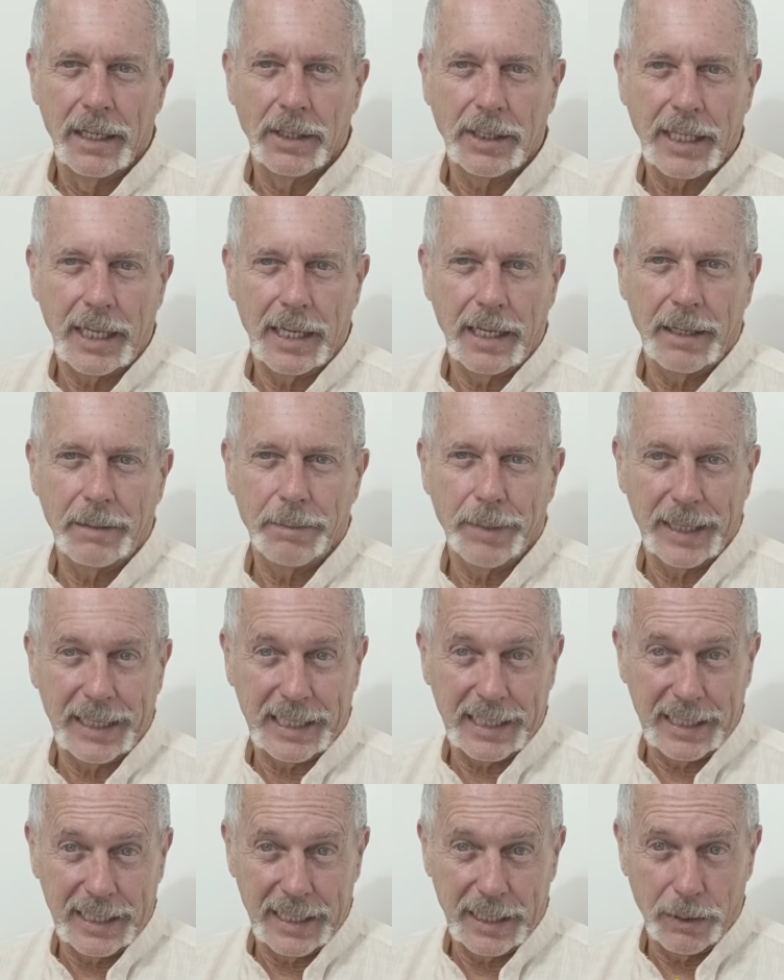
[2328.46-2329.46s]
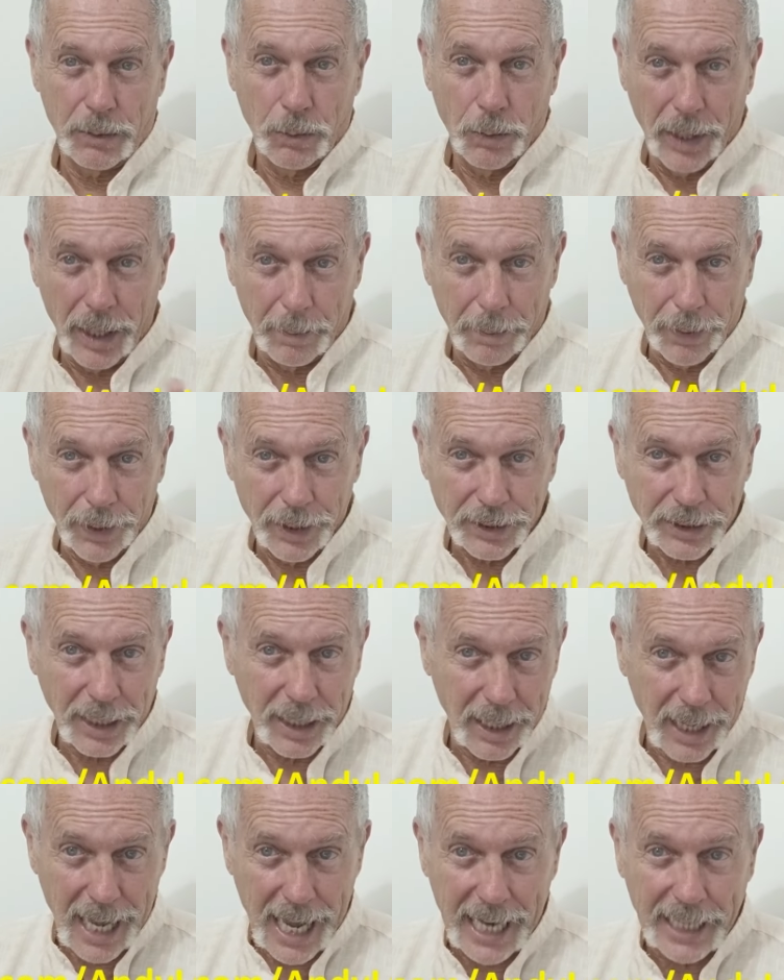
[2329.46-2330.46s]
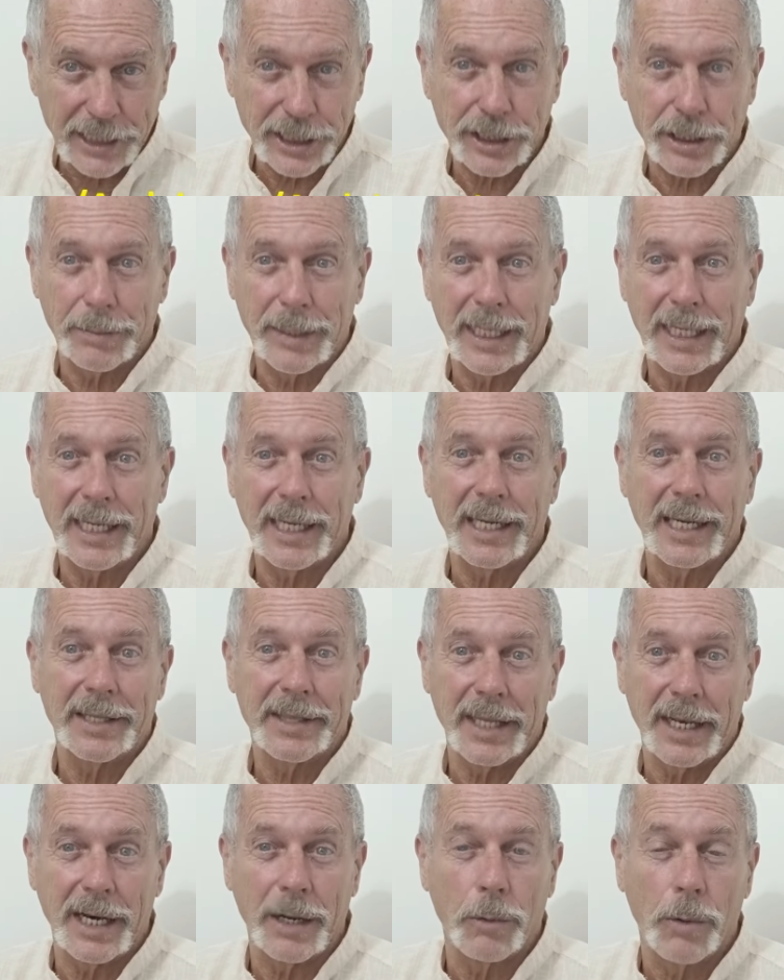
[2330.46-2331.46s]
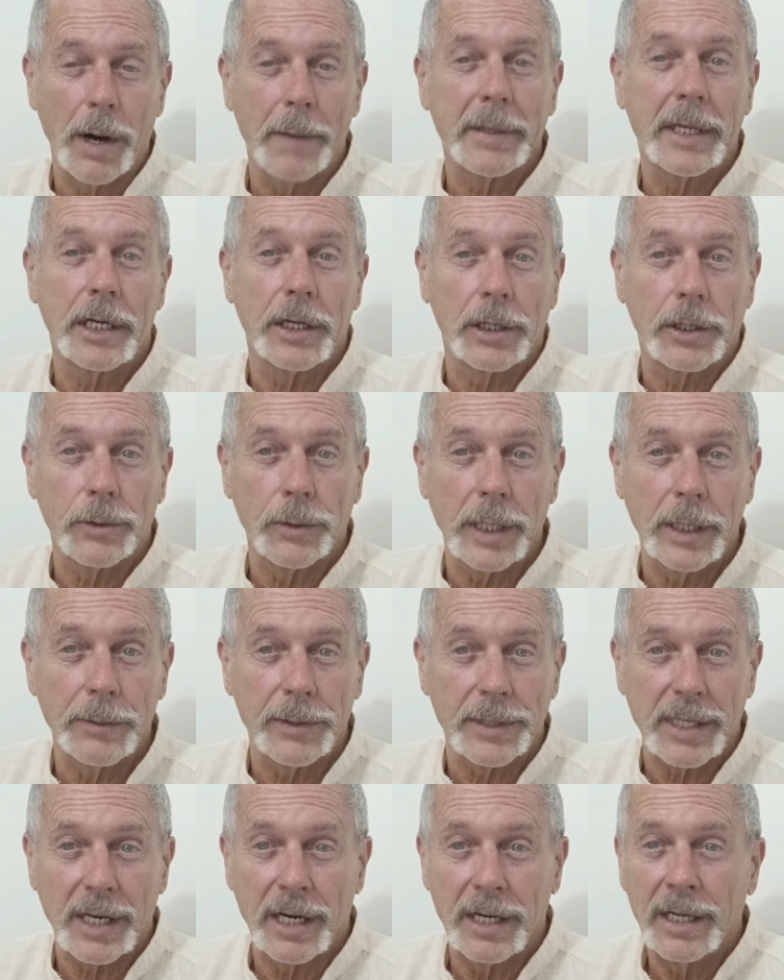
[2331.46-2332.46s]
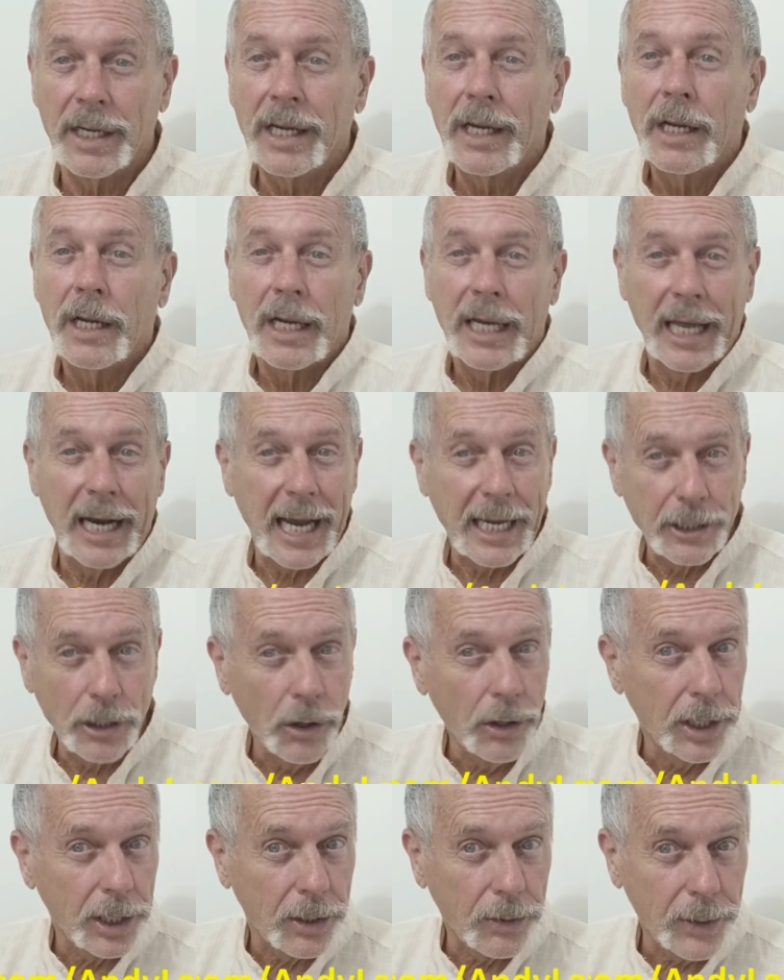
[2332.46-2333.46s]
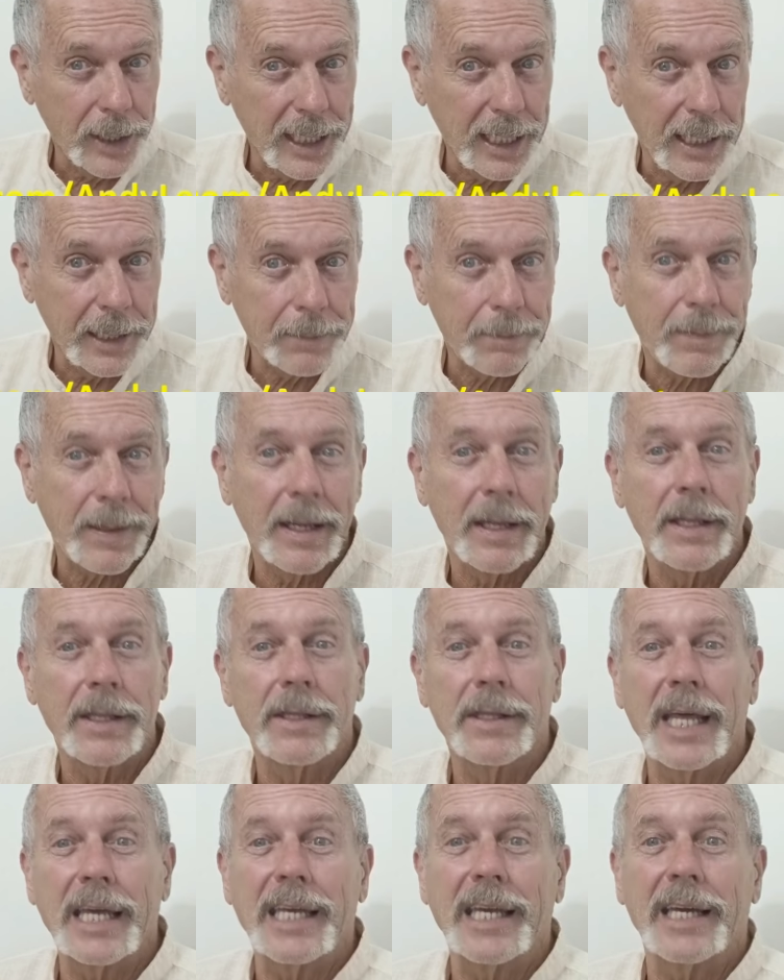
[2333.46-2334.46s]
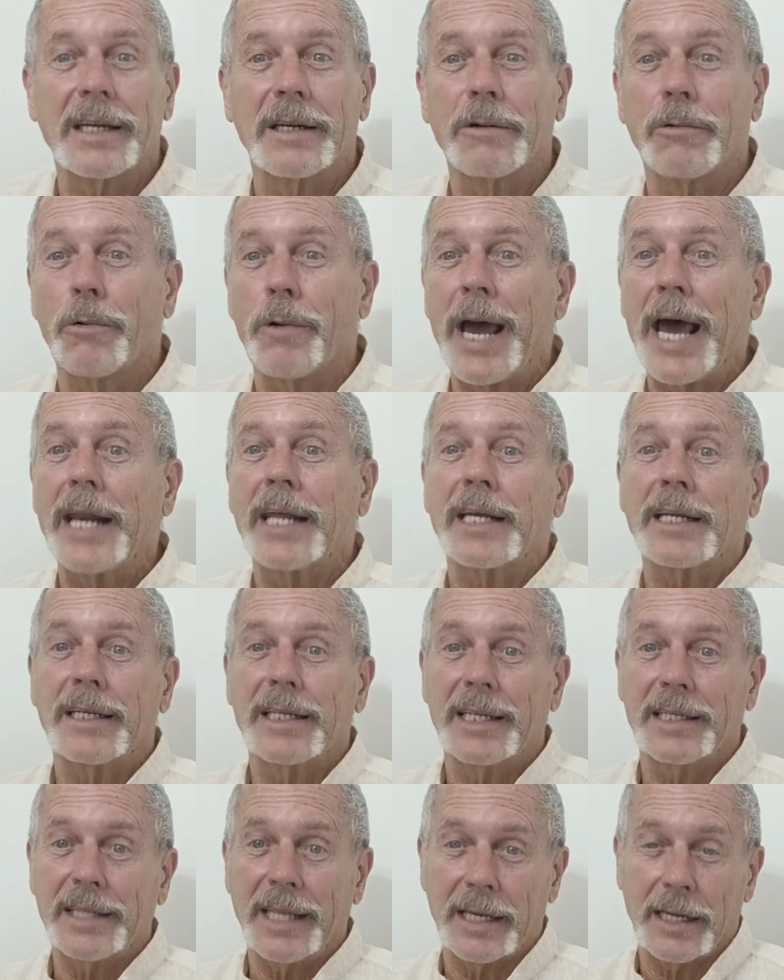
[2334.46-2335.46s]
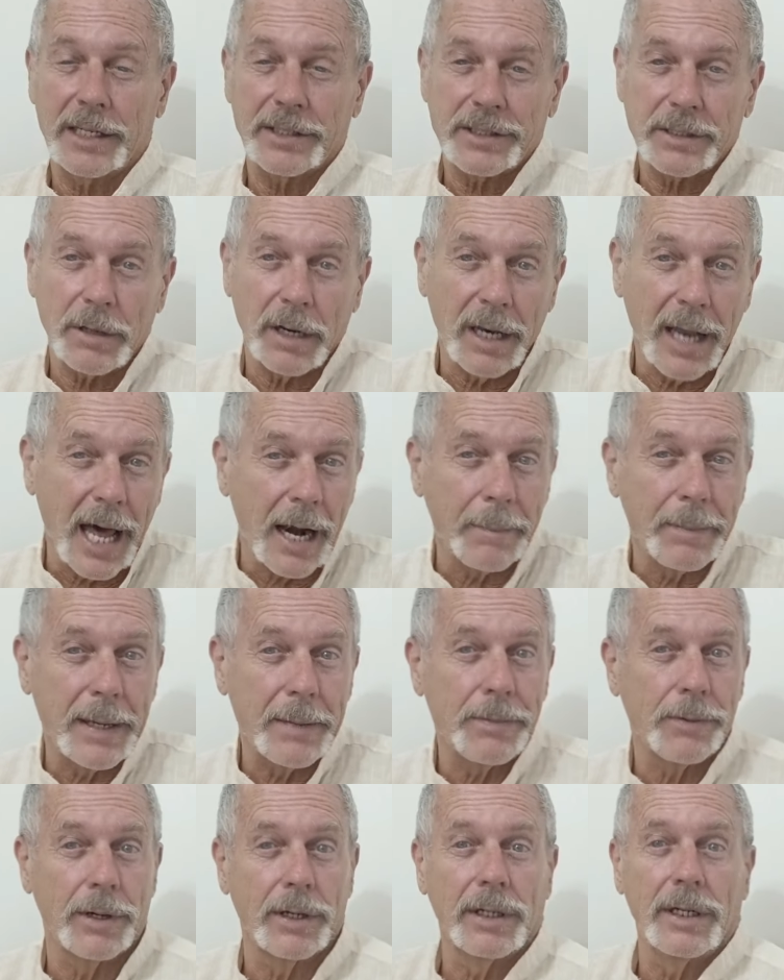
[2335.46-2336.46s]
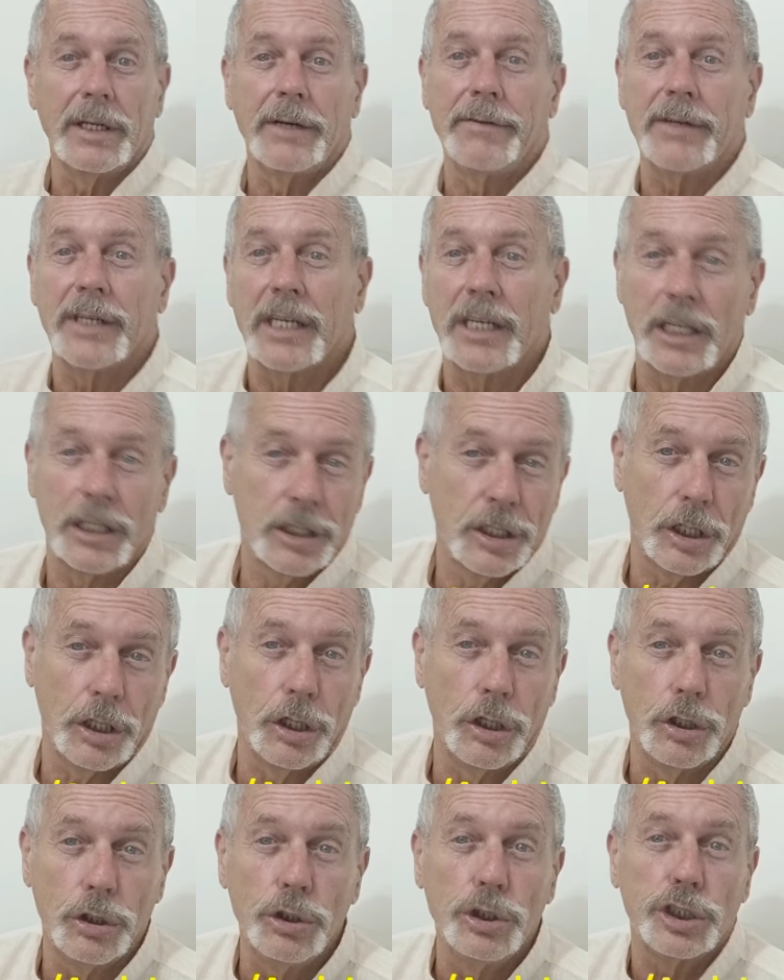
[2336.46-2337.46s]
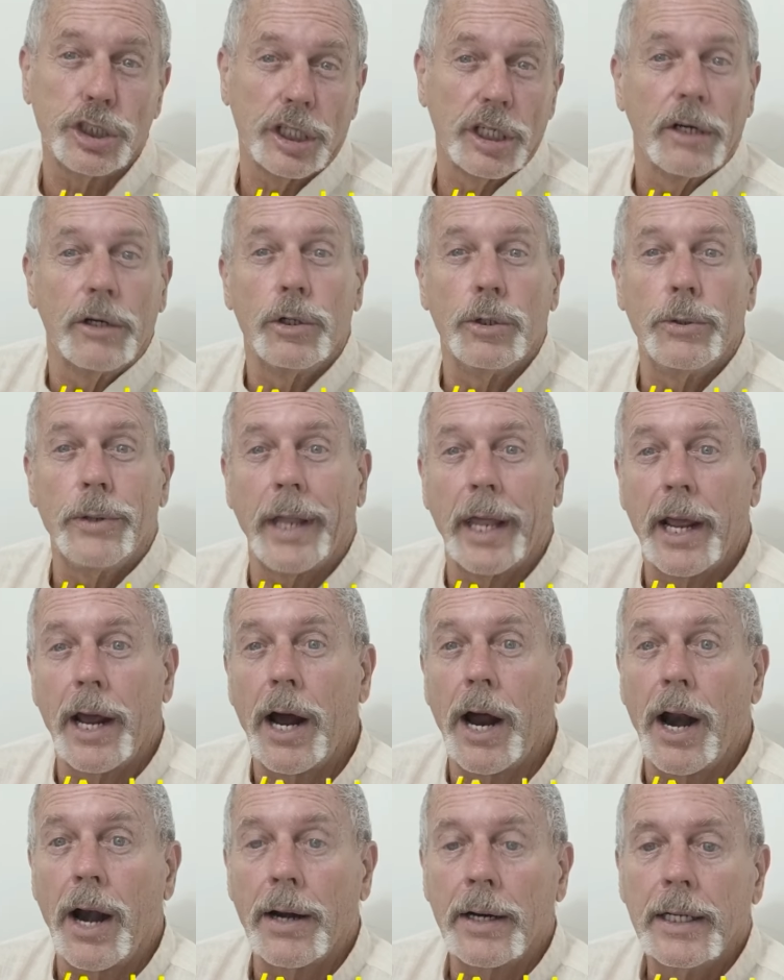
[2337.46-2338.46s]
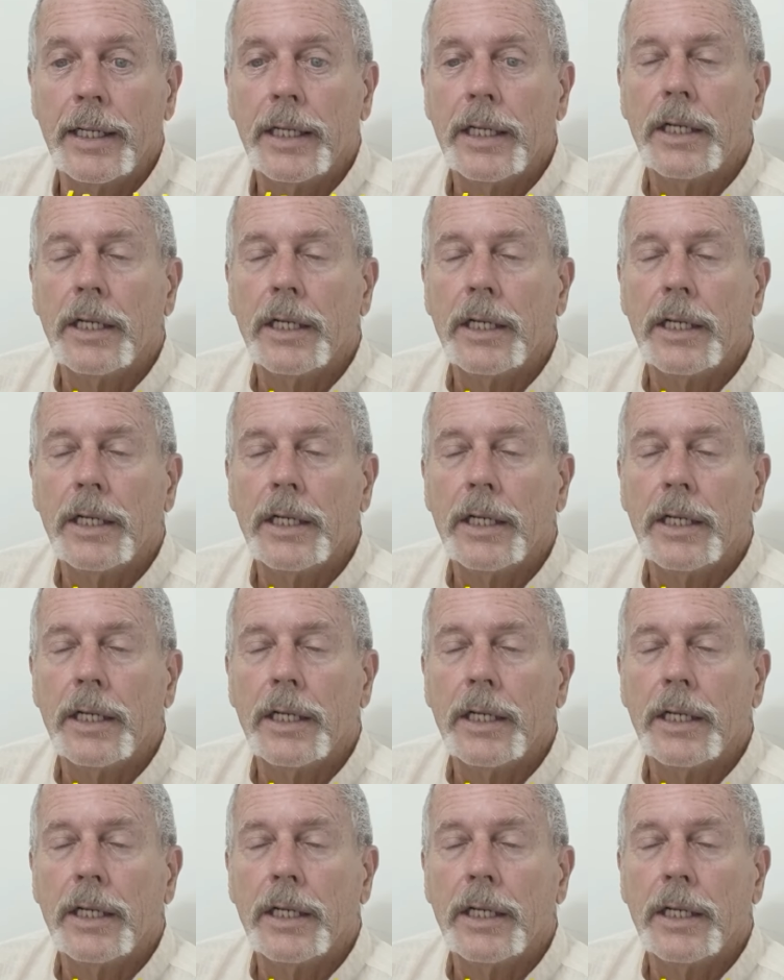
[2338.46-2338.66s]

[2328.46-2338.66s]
Okay, but when a person lies to me and then they want me to agree with their, and I don't agree, they get radically thin, because a lot of people are living in a delusion of who they are.